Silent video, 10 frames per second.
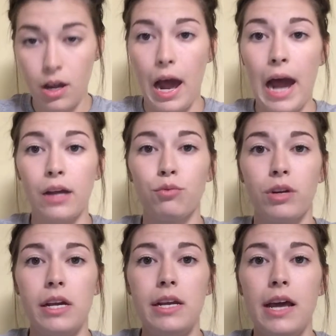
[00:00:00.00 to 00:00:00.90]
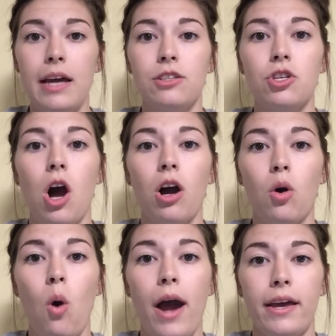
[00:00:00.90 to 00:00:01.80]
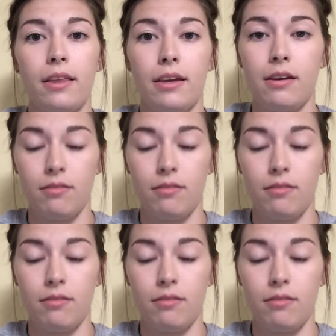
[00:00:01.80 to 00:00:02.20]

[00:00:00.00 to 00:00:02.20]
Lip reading: I read and talk quietly.